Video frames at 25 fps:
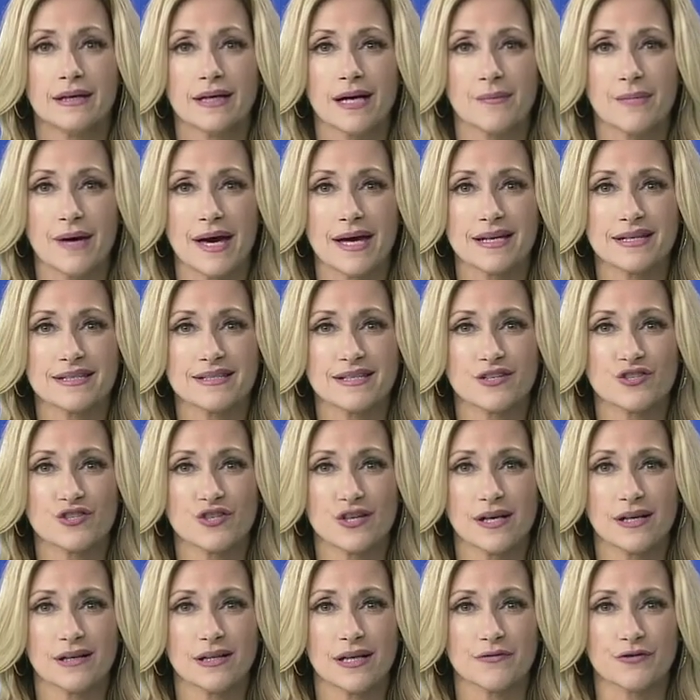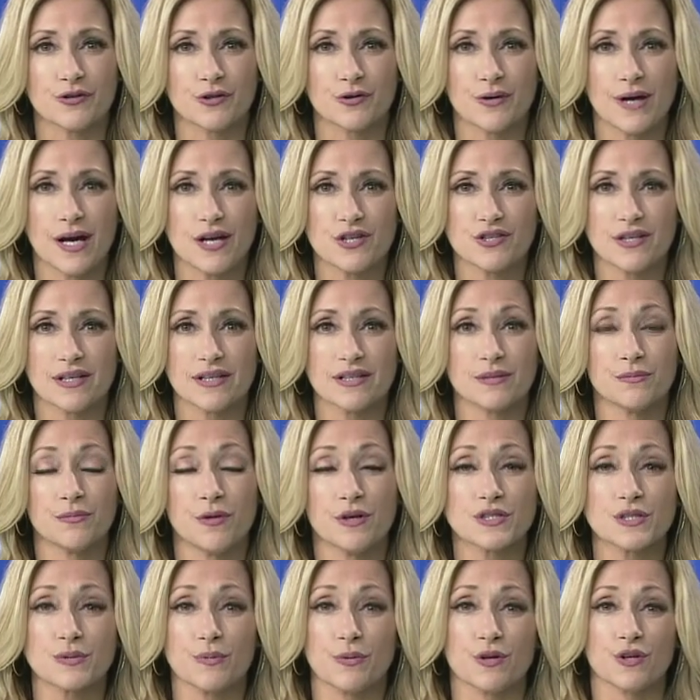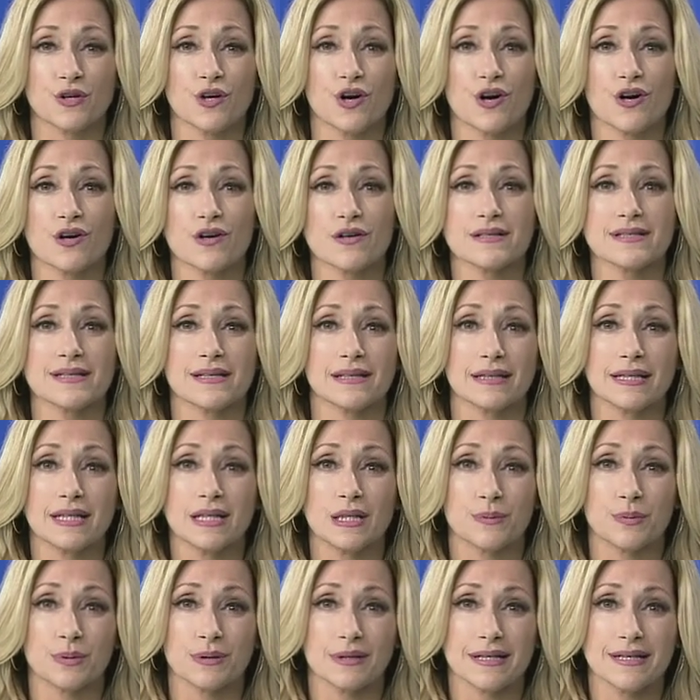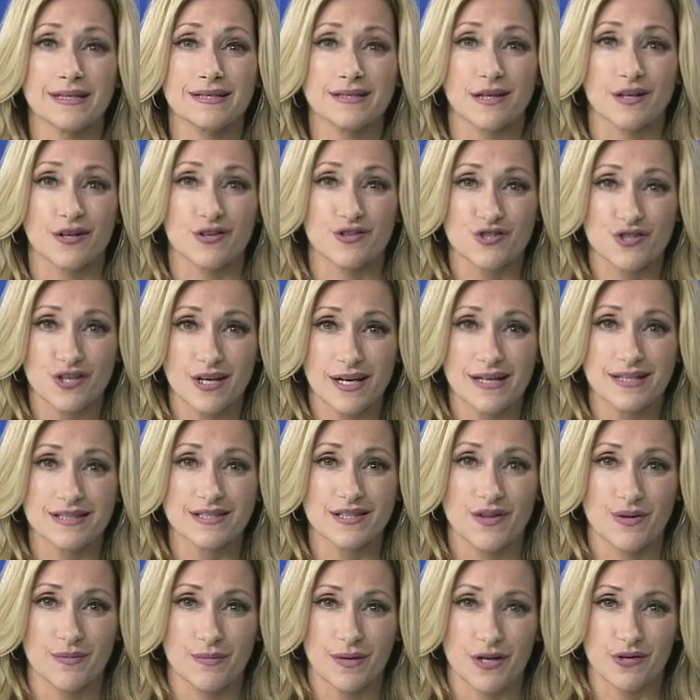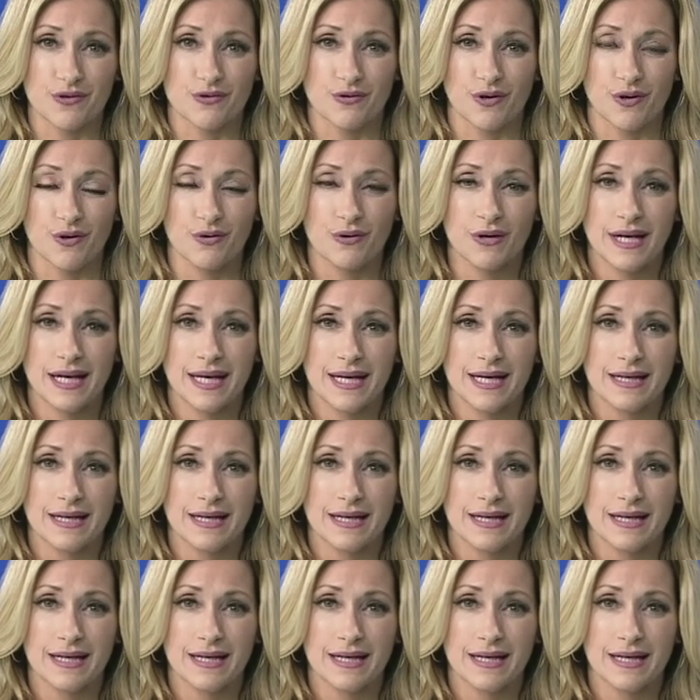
A man is in jail after crashing into multiple cars and leading police on a chase in the metro.